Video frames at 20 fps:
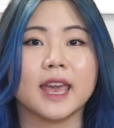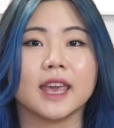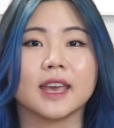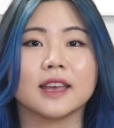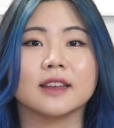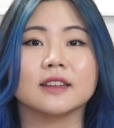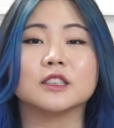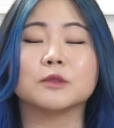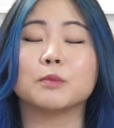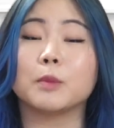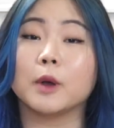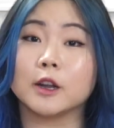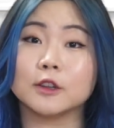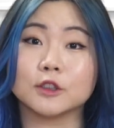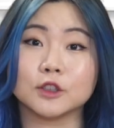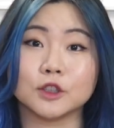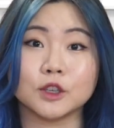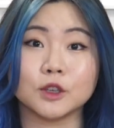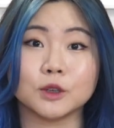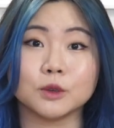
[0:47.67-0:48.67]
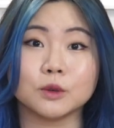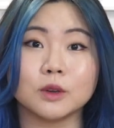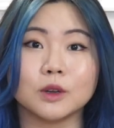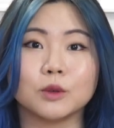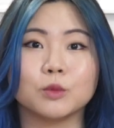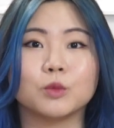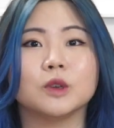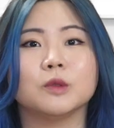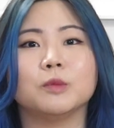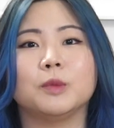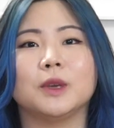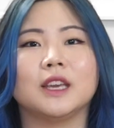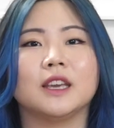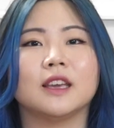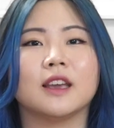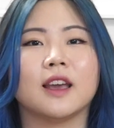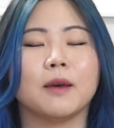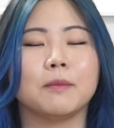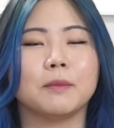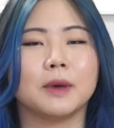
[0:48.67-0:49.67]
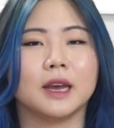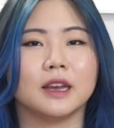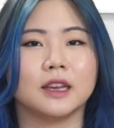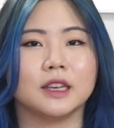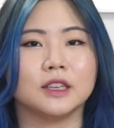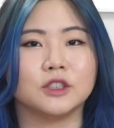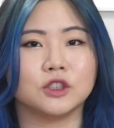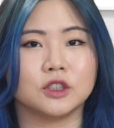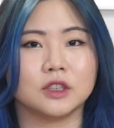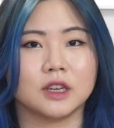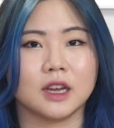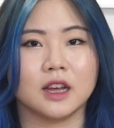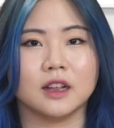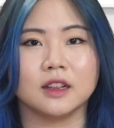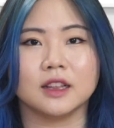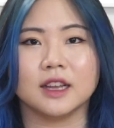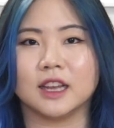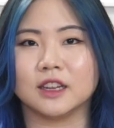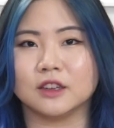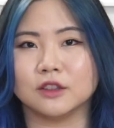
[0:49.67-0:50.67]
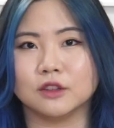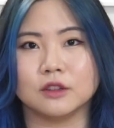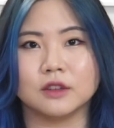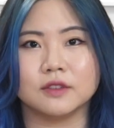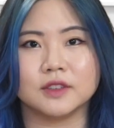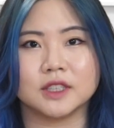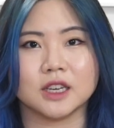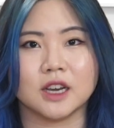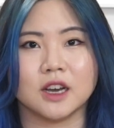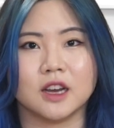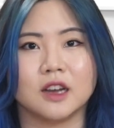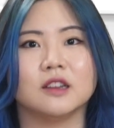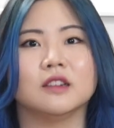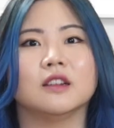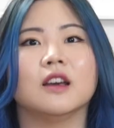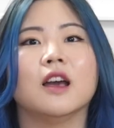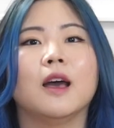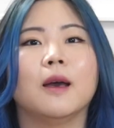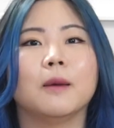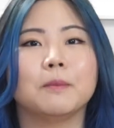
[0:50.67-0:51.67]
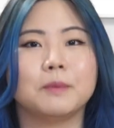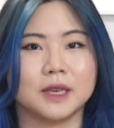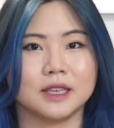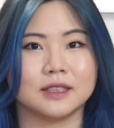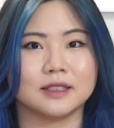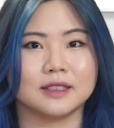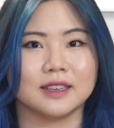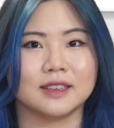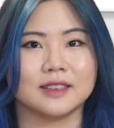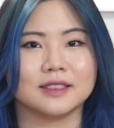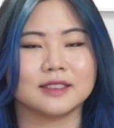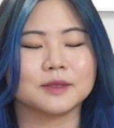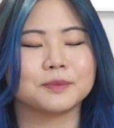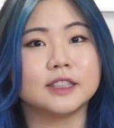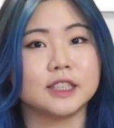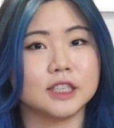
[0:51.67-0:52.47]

and part two will be my Chanel and Louis Vuitton pieces.